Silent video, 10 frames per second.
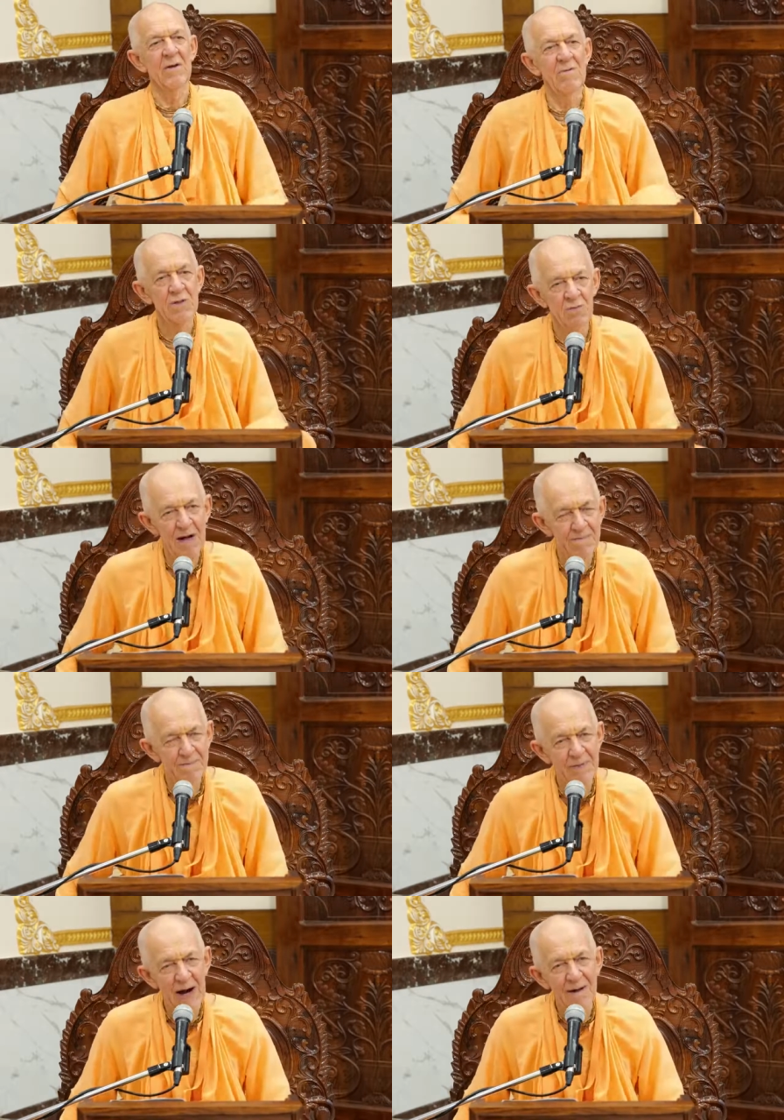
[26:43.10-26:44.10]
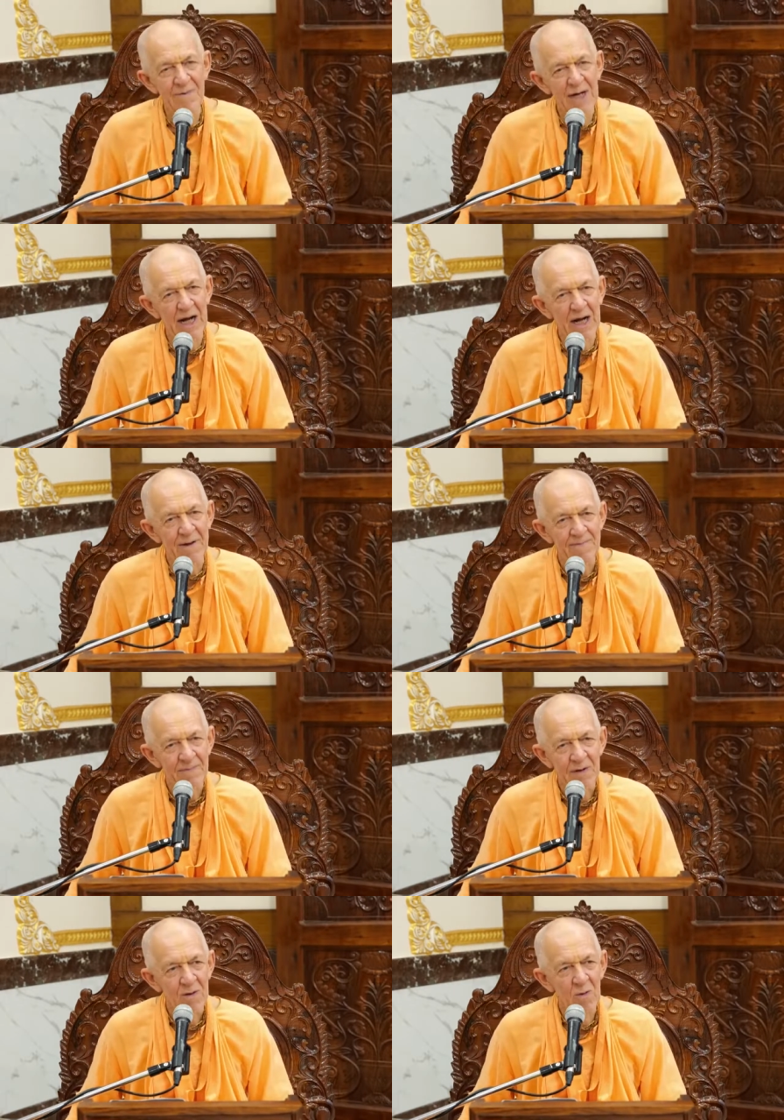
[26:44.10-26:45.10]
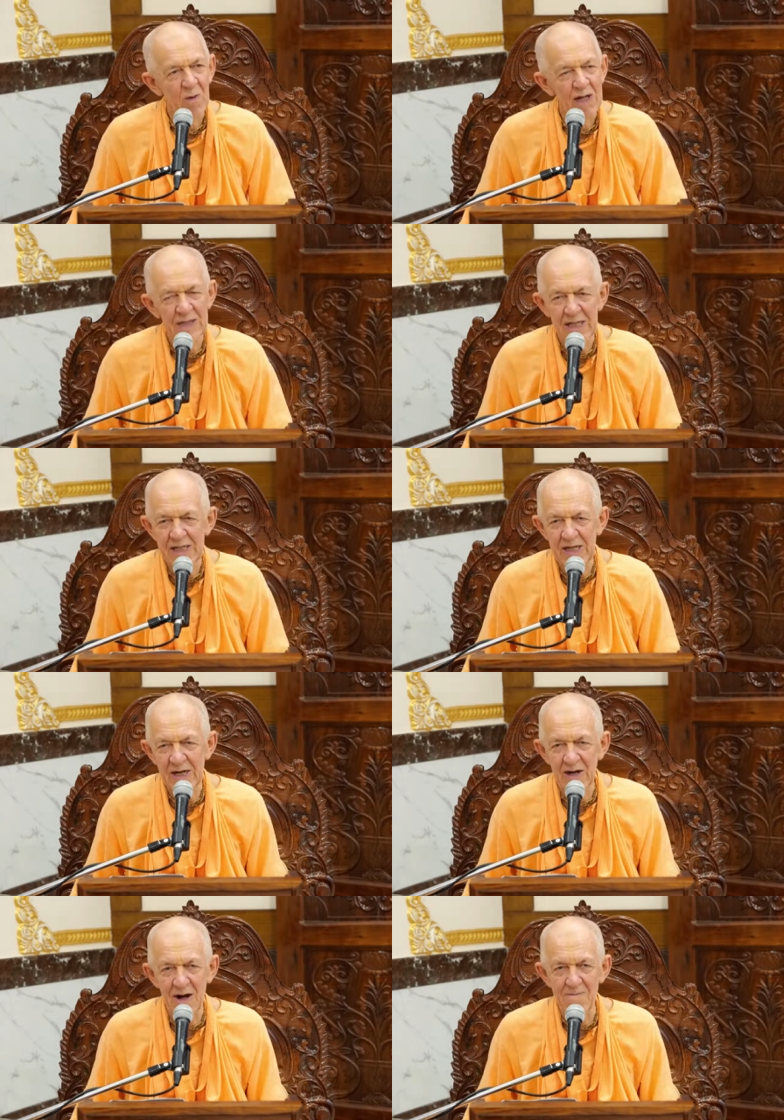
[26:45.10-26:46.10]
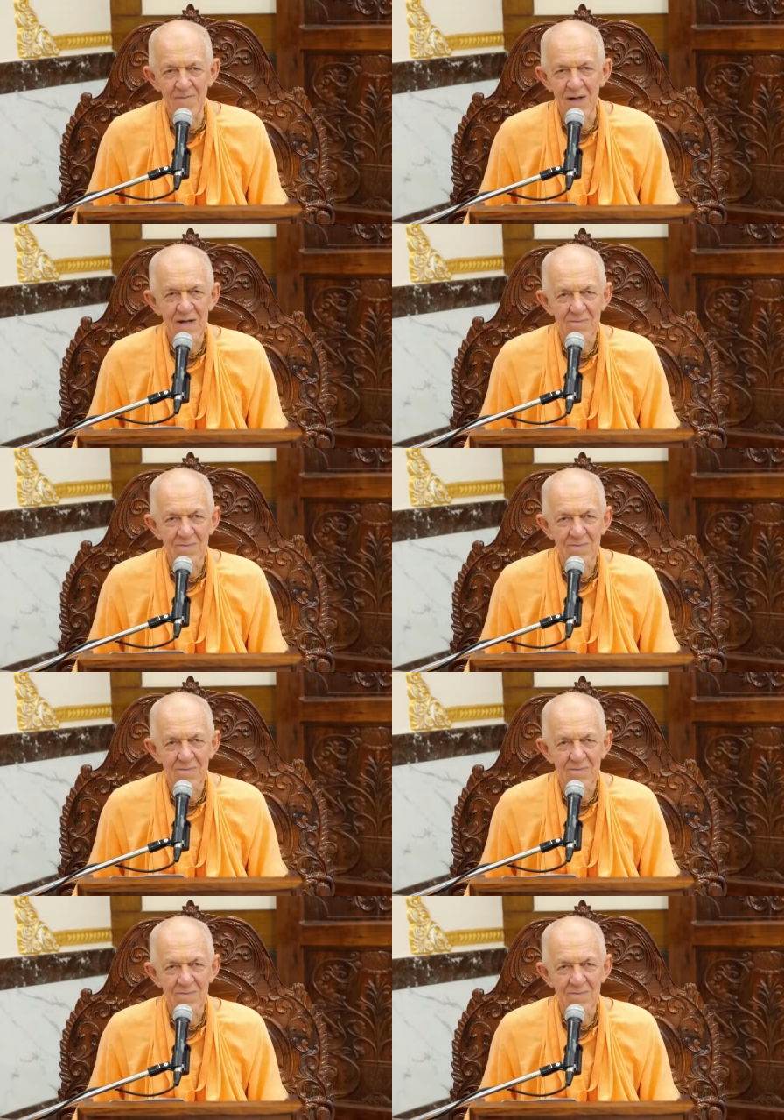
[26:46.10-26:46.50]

There was one brahmana who wanted to come,